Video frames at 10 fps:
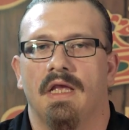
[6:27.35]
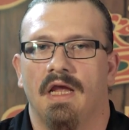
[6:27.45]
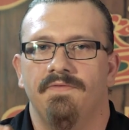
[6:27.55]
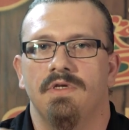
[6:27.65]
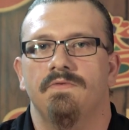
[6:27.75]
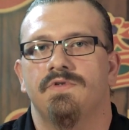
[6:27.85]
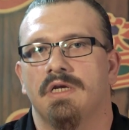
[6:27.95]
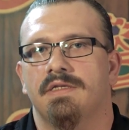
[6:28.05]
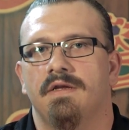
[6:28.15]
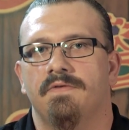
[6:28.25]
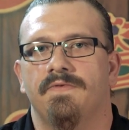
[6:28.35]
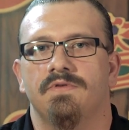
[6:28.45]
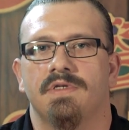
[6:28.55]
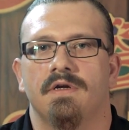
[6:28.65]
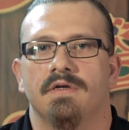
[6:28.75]
After you've checked out a
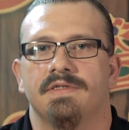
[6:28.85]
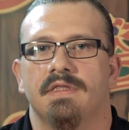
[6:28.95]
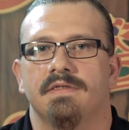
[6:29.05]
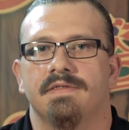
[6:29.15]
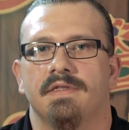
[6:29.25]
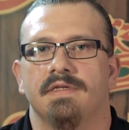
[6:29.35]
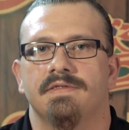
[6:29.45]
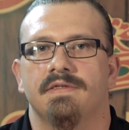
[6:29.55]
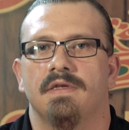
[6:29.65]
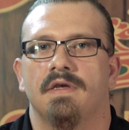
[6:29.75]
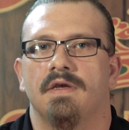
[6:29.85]
few cigars on this list,